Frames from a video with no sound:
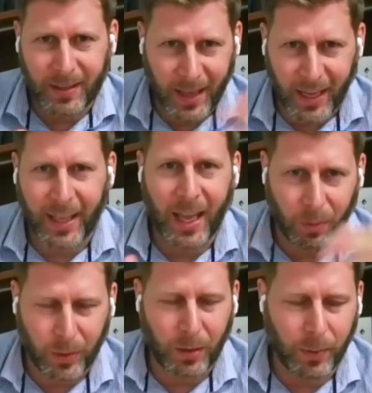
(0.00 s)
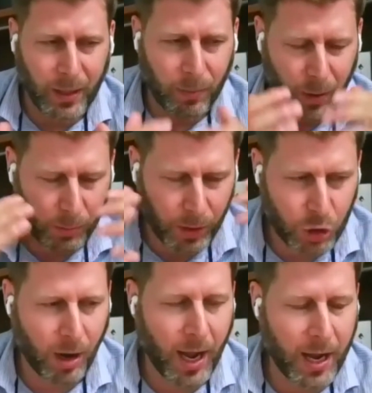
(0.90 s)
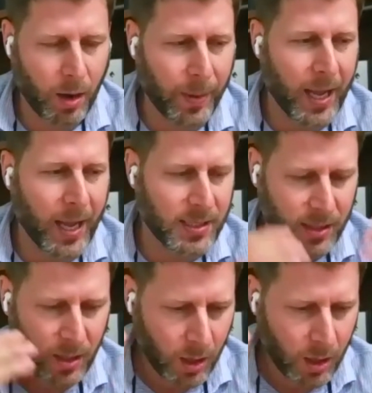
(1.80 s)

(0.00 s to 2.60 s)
again, we try our best.